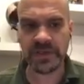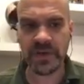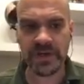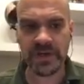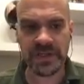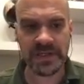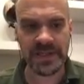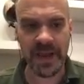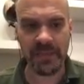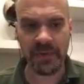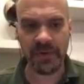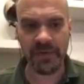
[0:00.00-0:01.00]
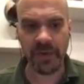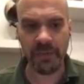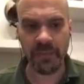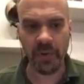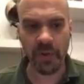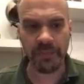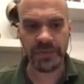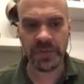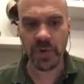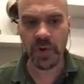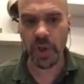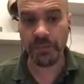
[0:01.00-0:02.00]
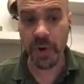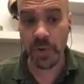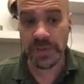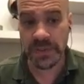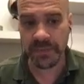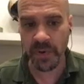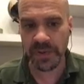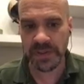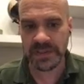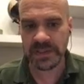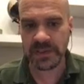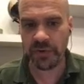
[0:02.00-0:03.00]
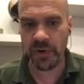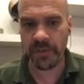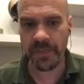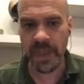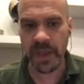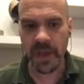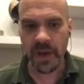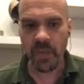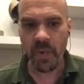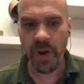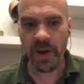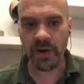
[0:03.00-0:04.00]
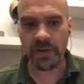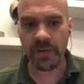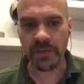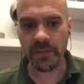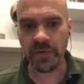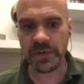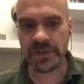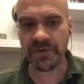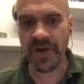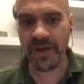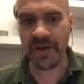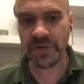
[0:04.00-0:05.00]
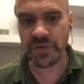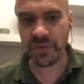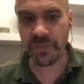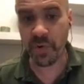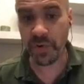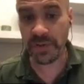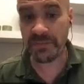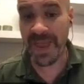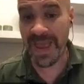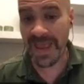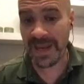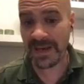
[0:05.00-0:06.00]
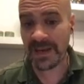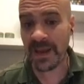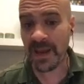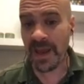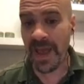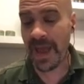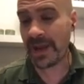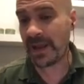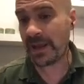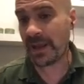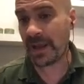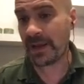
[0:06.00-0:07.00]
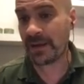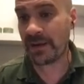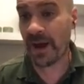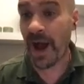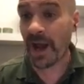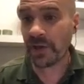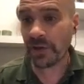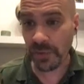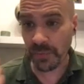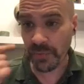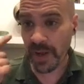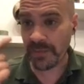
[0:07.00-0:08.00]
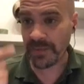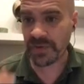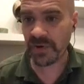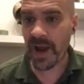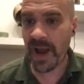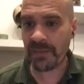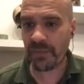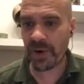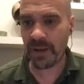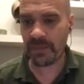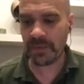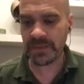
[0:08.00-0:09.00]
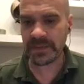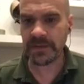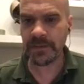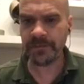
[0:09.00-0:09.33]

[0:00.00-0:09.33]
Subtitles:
So here's an example of Ebola, so-called post-Ebola syndrome, where survivors reported pain, headache, and ocular problems or eye problems.